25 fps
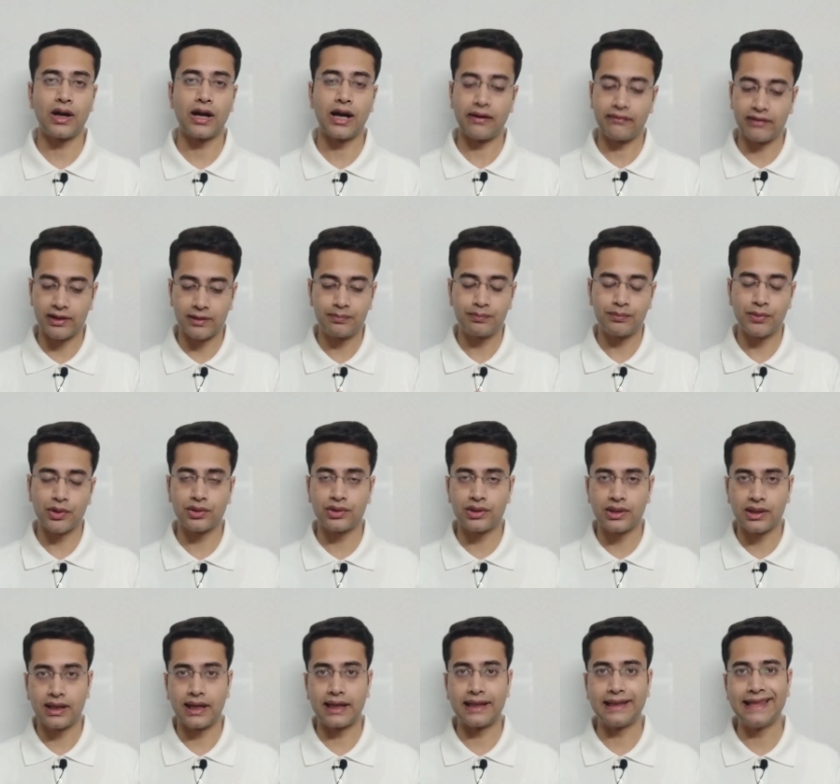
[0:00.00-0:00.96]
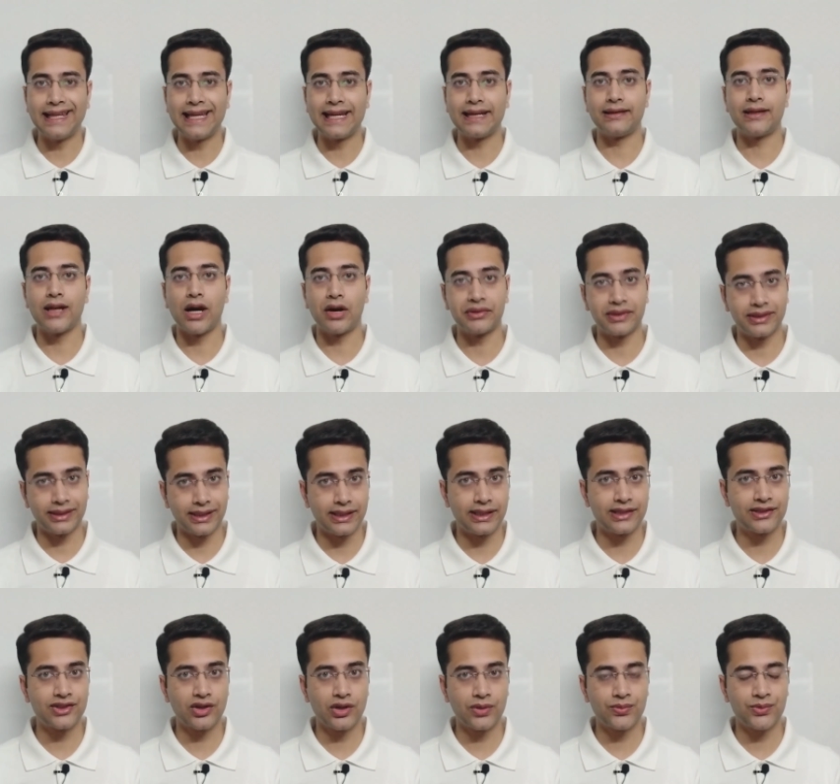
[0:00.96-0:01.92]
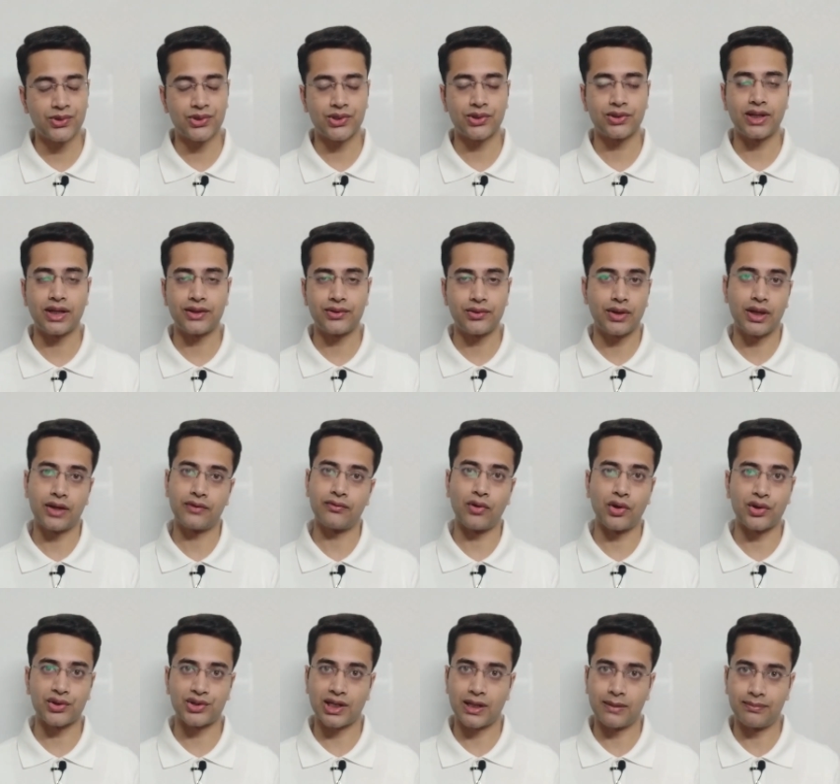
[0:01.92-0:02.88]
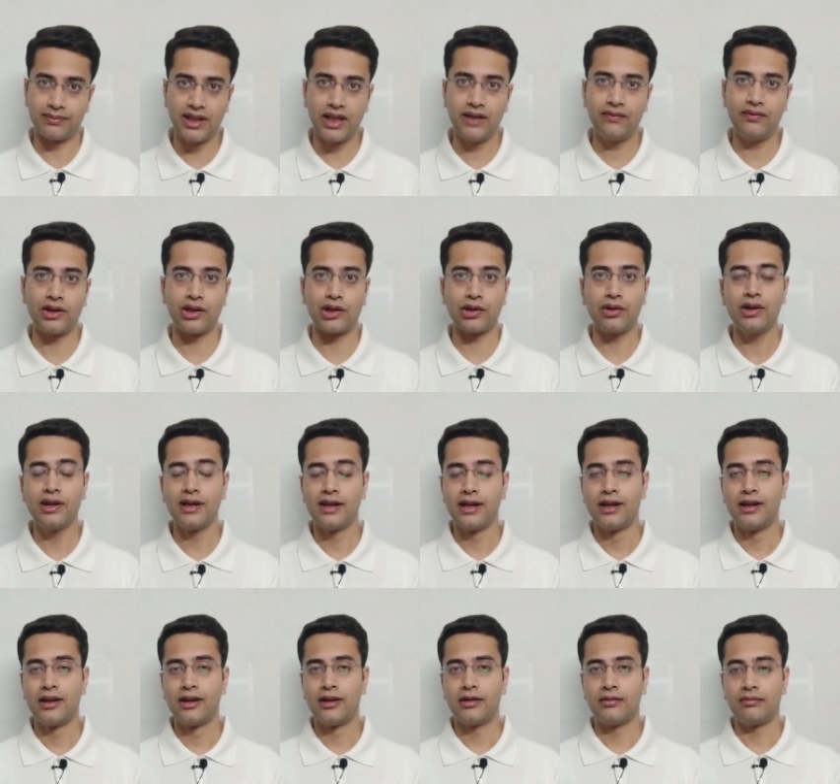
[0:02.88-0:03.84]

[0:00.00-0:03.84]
I will put a link down in the description so that you can watch the complete video.